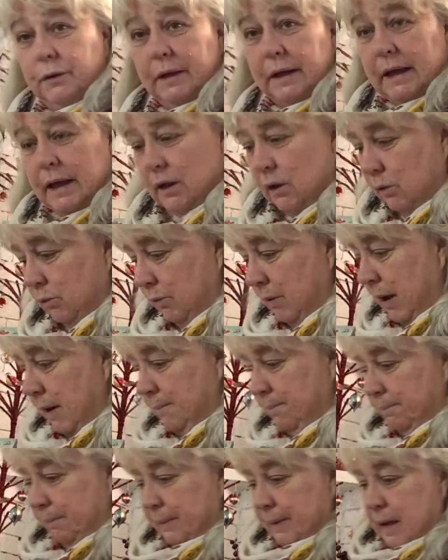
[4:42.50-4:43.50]
the kilt
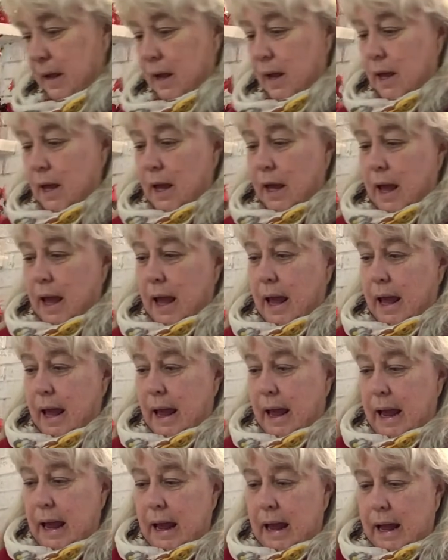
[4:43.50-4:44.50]
run.
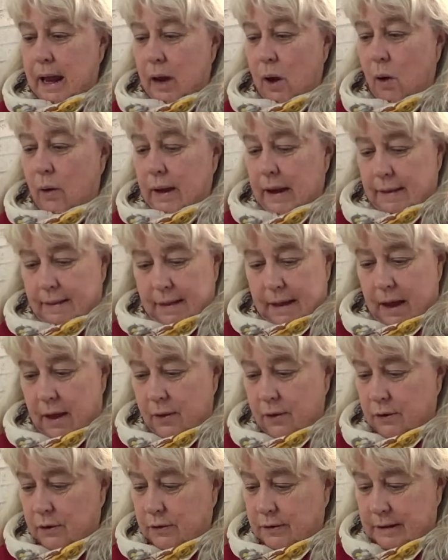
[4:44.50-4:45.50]
And okay, the
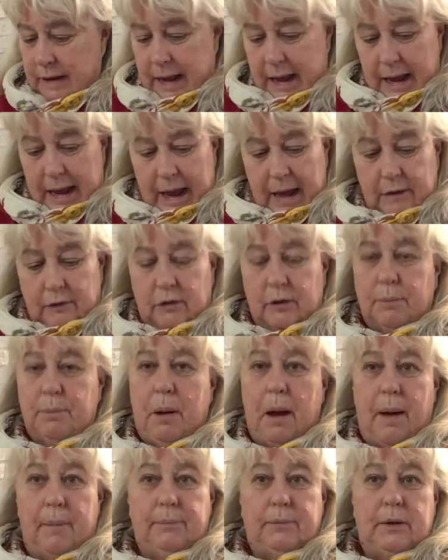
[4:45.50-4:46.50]
other day I just
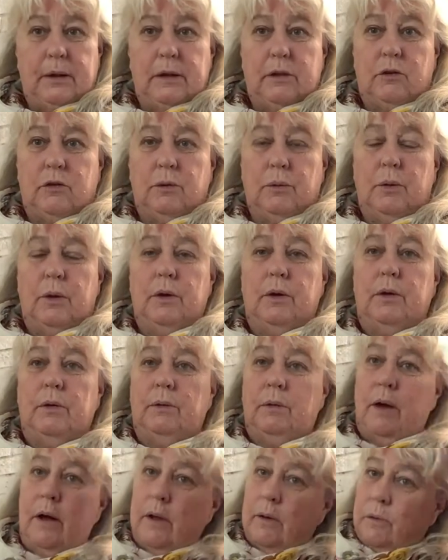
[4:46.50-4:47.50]
popped into
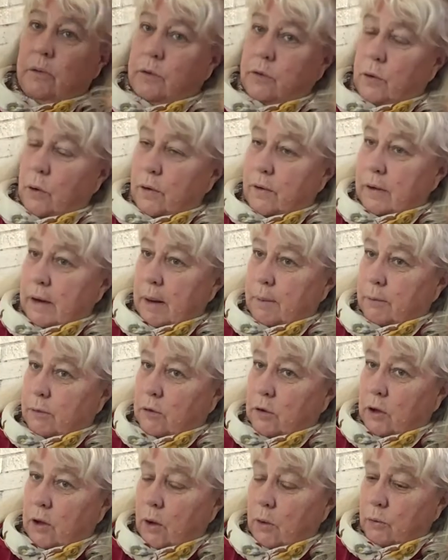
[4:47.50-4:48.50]
a store that I was
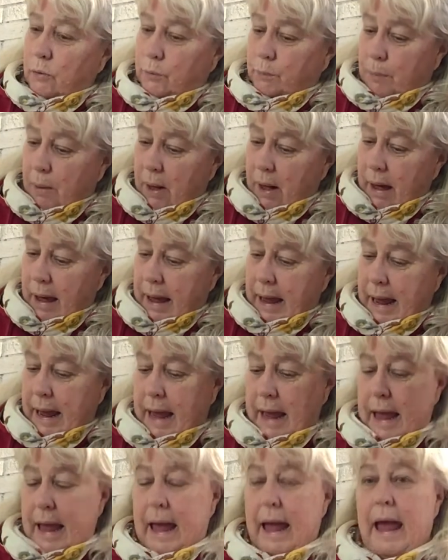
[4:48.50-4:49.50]
close by,
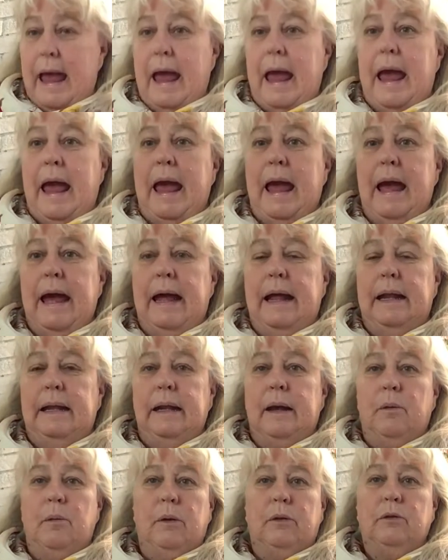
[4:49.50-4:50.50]
and
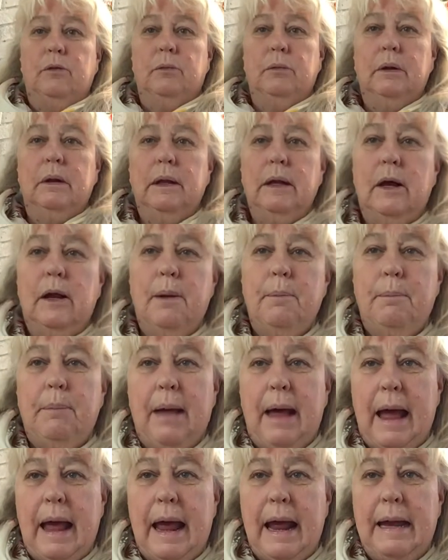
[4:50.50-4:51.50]
I wasn't really going to
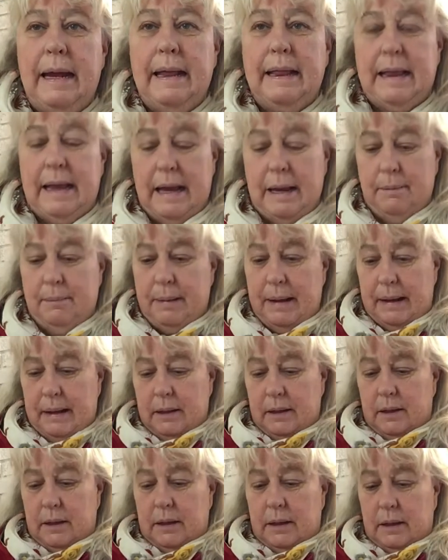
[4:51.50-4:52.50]
buy anything, but
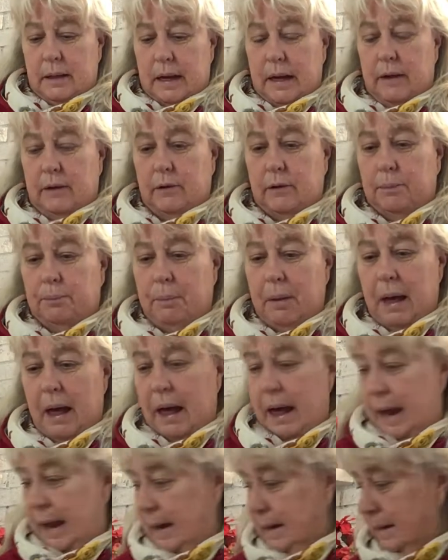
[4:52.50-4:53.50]
I
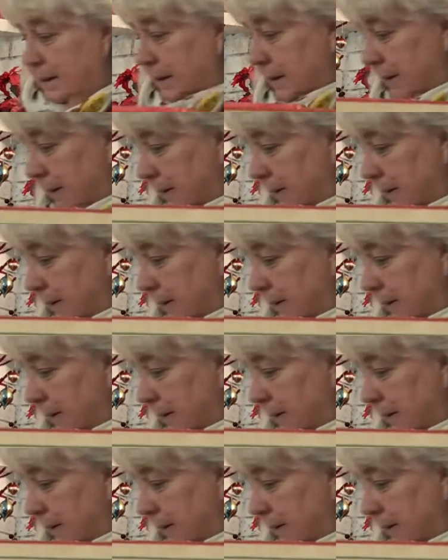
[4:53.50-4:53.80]
spied